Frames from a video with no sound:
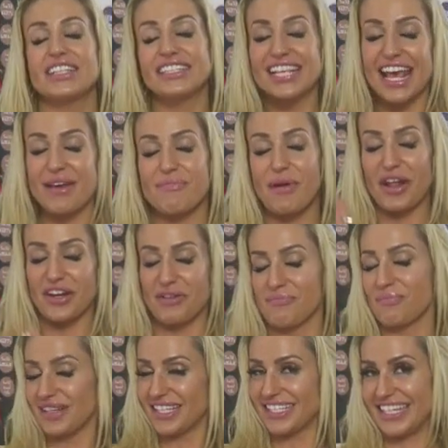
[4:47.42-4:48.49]
Tip
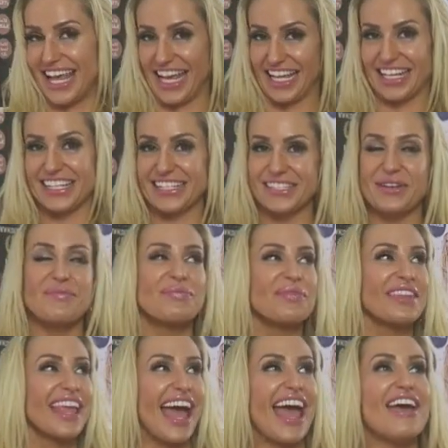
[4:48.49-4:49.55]
number 6.
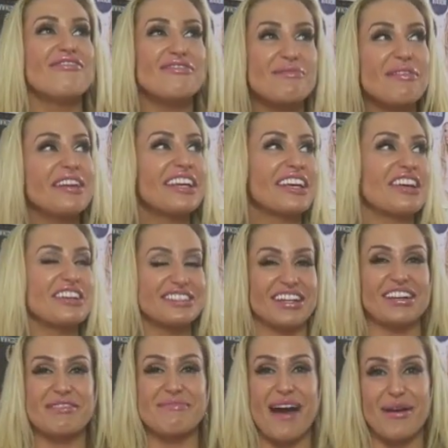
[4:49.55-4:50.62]
Everybody
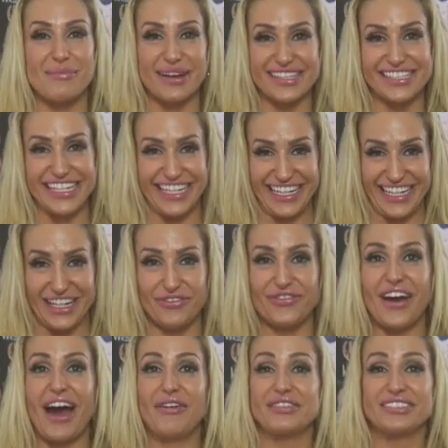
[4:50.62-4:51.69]
goes on about my
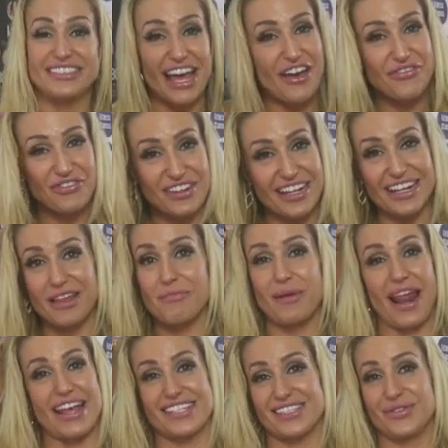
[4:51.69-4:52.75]
teeth. I was definitely
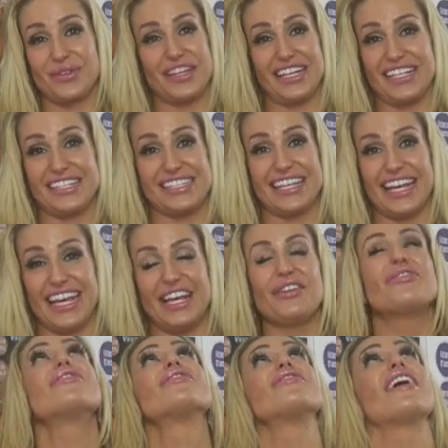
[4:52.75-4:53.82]
blessed with these
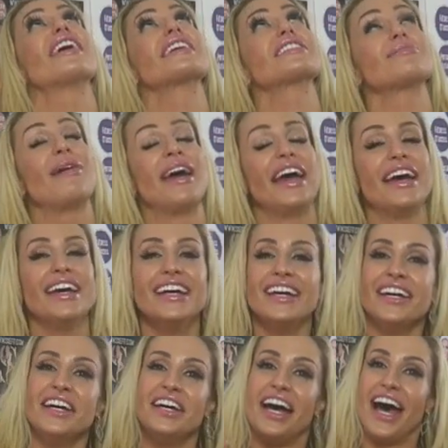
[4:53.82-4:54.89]
teeth. Thanks, mate.
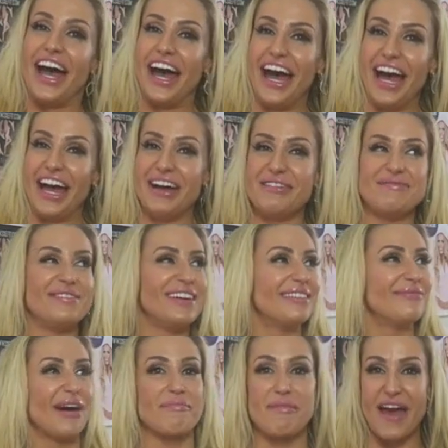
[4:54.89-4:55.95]

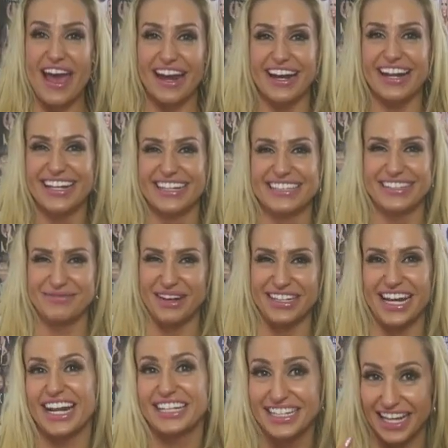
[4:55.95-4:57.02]
My
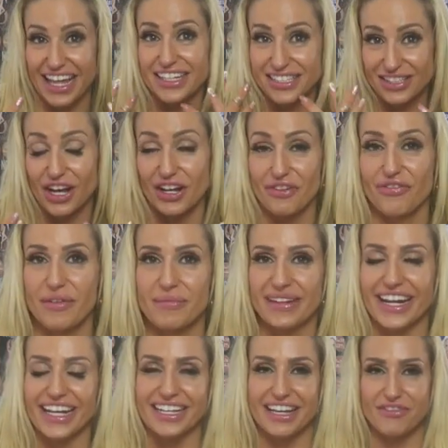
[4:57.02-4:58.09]
dad, that's the only thing
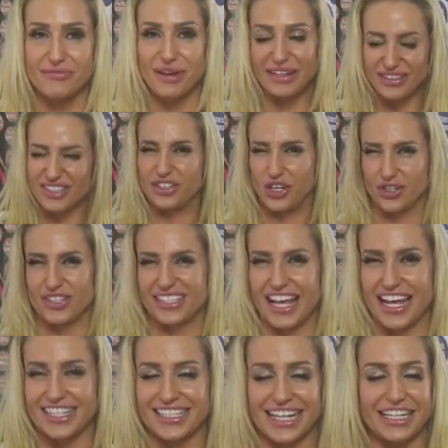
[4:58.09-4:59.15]
my dad gave me. It's a good
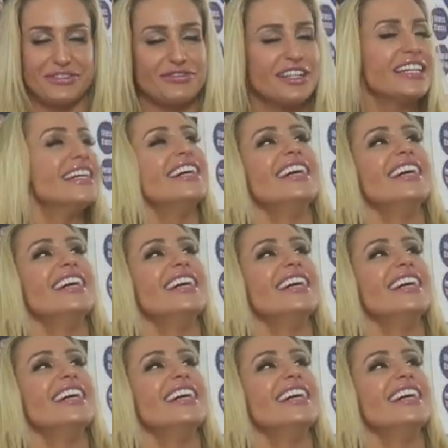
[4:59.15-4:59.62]
set of teeth.